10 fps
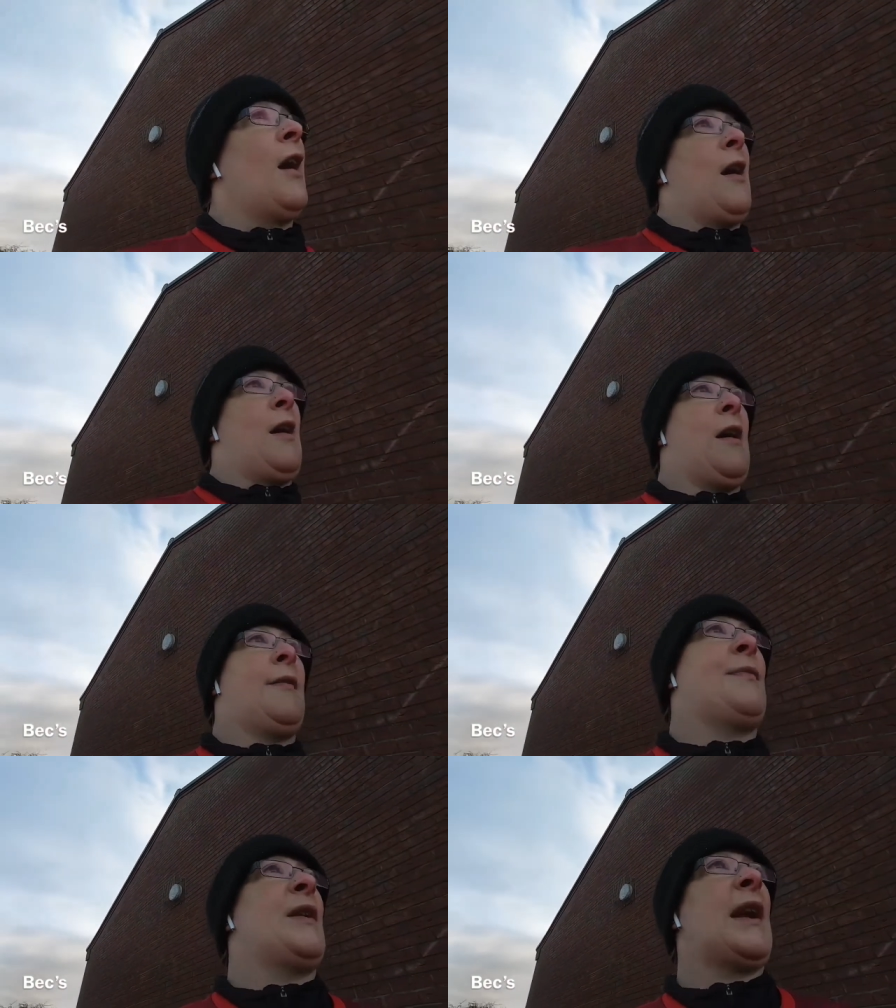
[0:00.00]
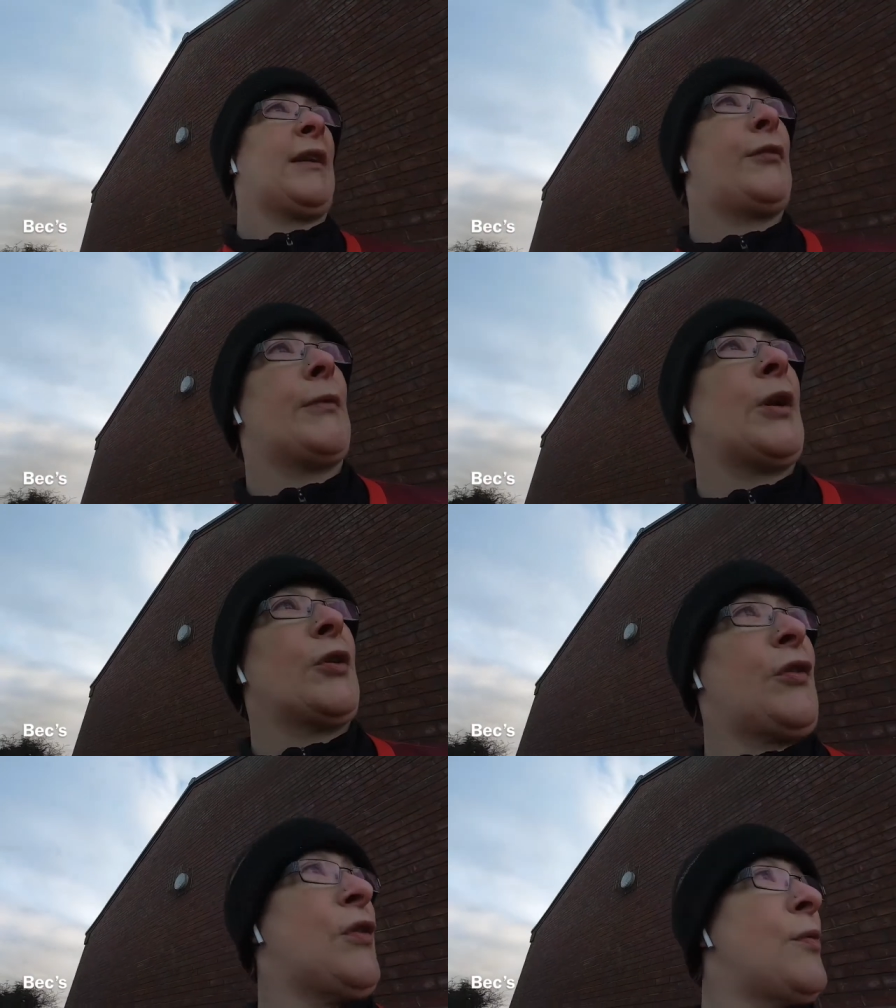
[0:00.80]
um, the next one I
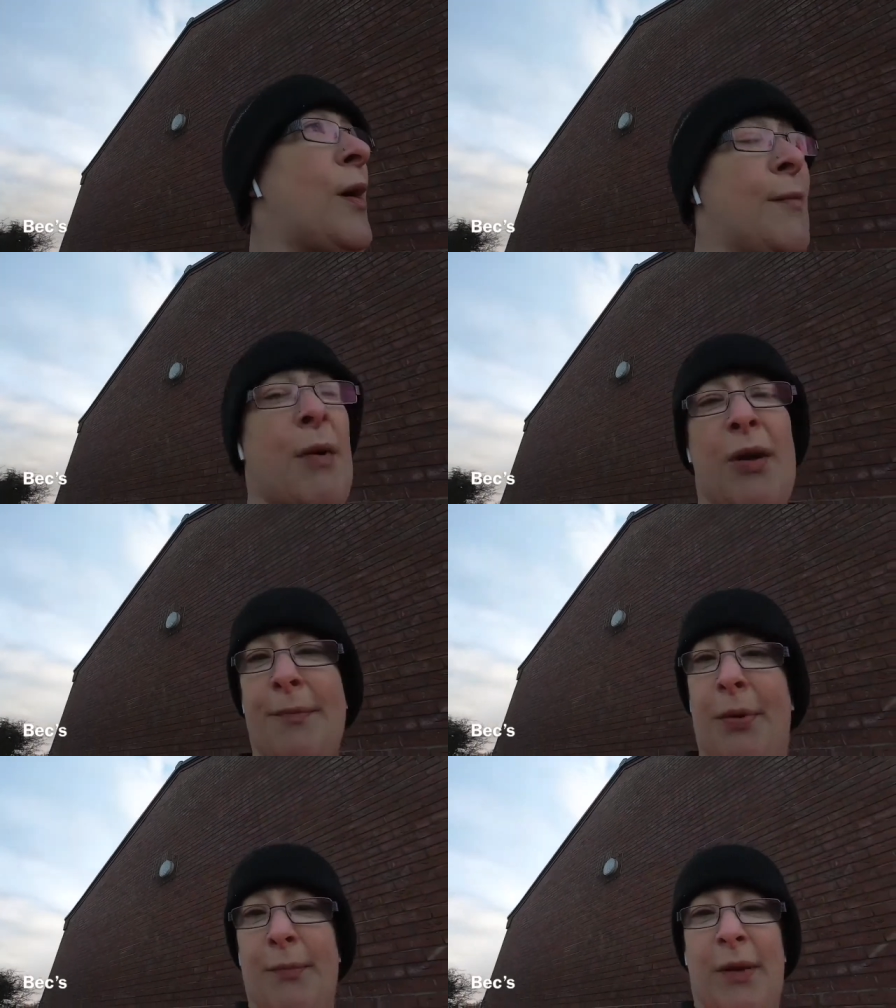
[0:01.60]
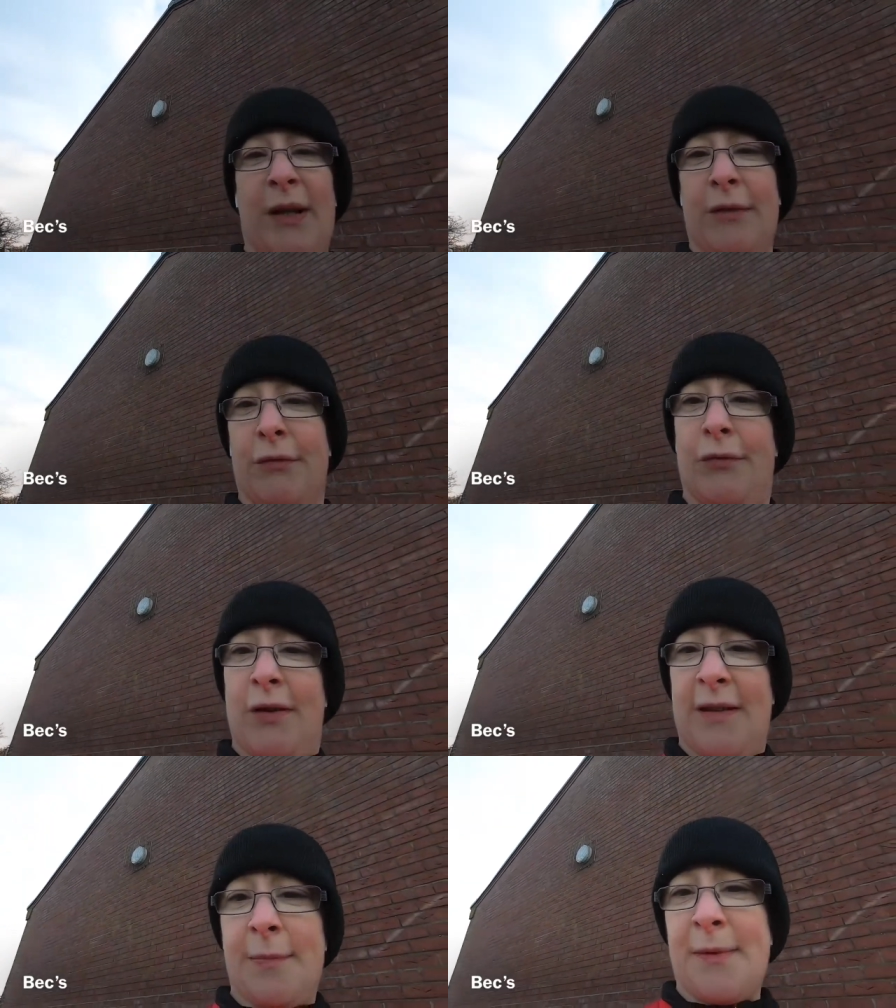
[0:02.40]
do, I might put my little
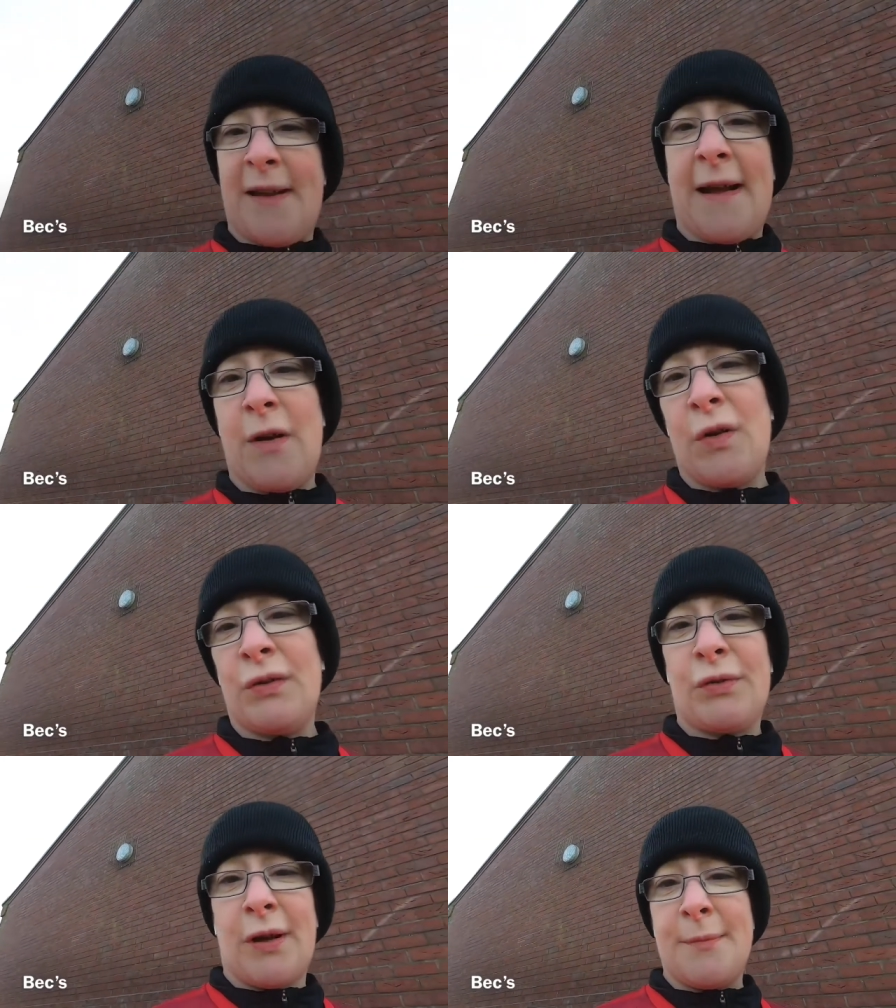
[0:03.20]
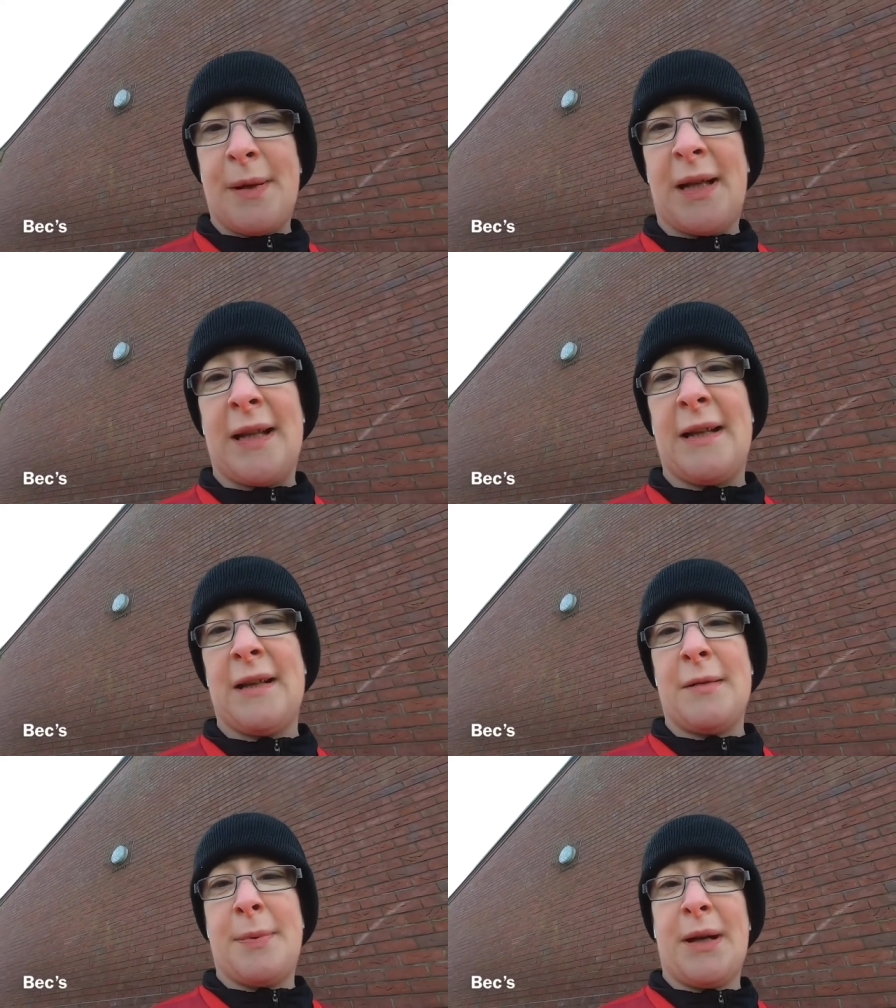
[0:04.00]
Christmas hat on, try and make it a
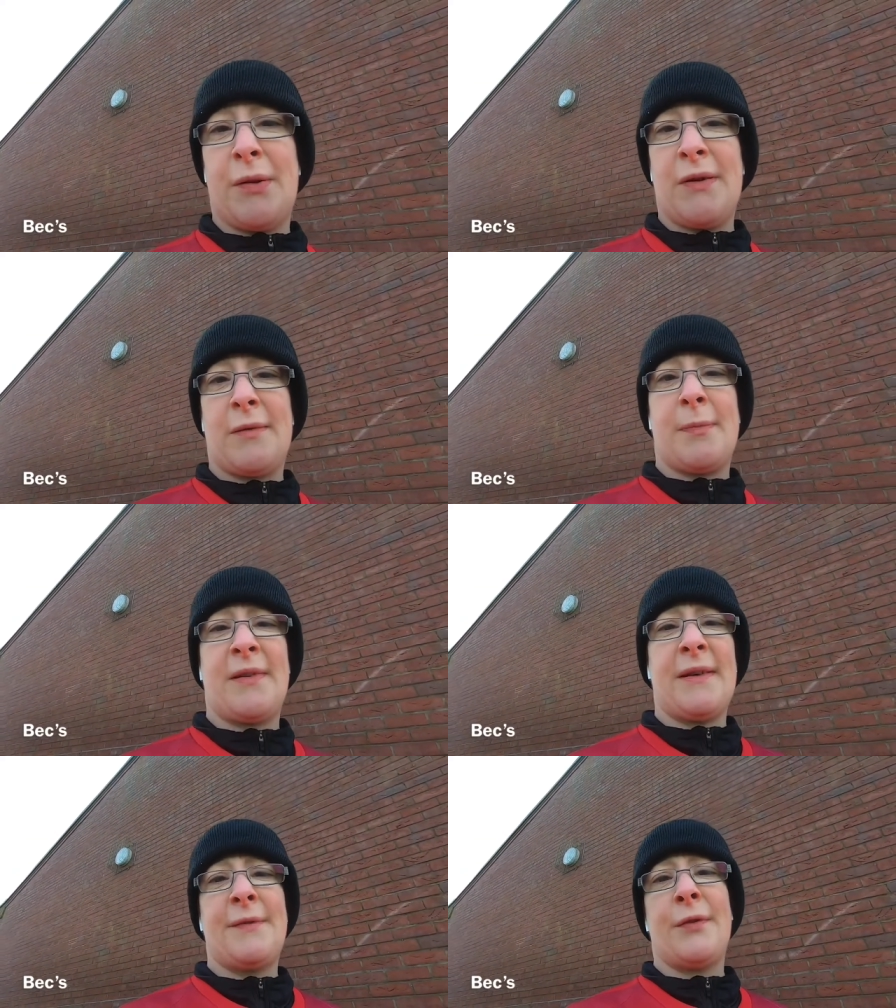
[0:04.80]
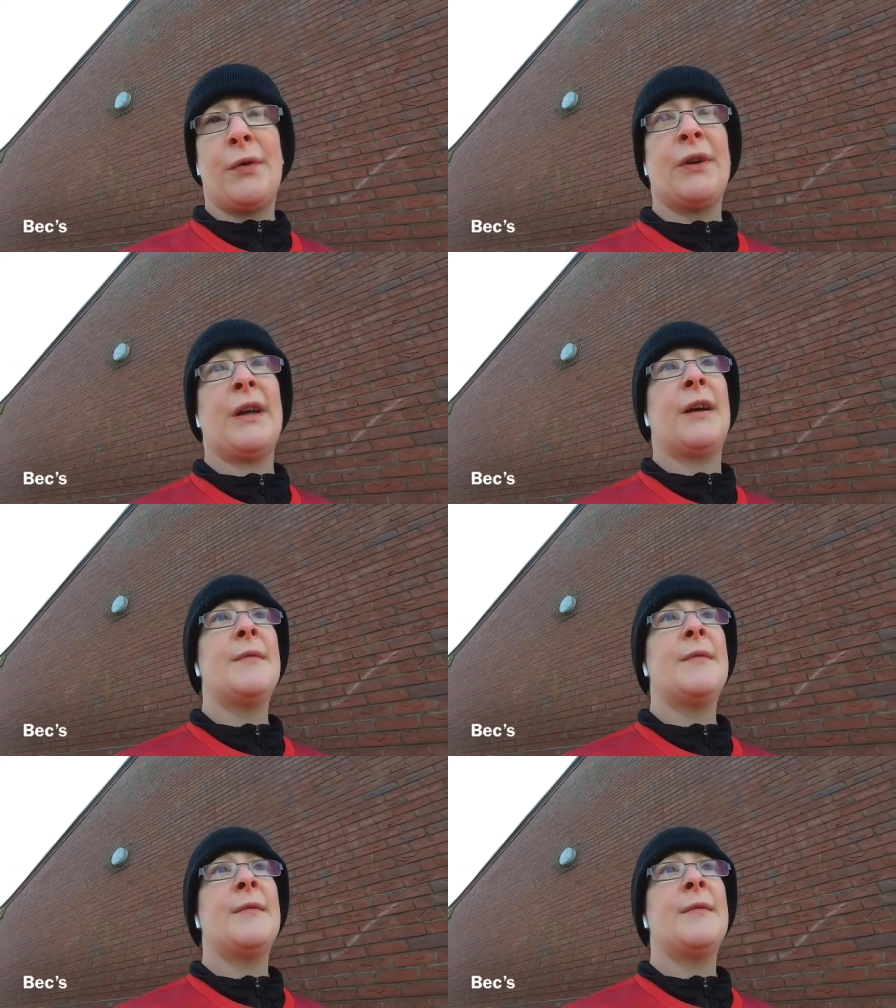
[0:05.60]
little bit Christmassy for you.